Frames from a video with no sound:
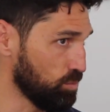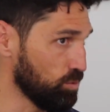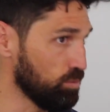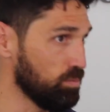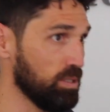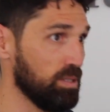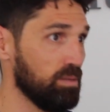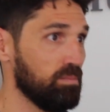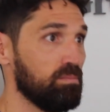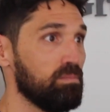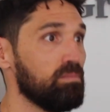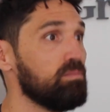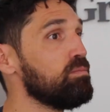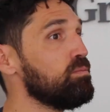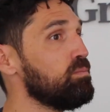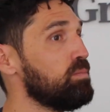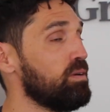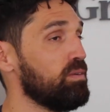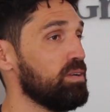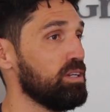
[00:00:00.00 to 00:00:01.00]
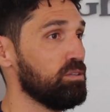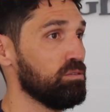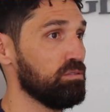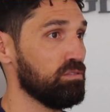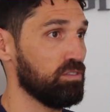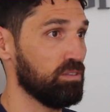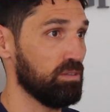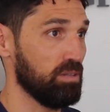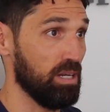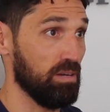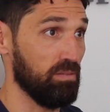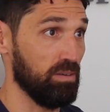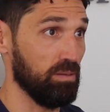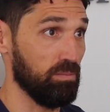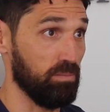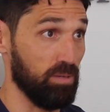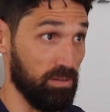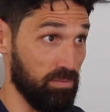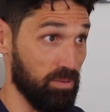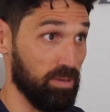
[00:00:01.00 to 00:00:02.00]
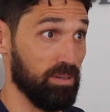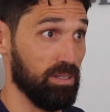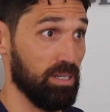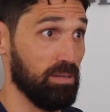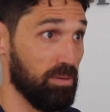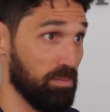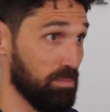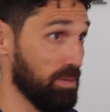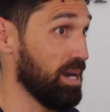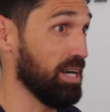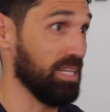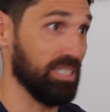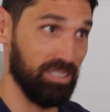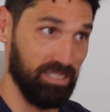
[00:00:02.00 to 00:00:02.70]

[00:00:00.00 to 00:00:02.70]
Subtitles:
will be very good for everybody,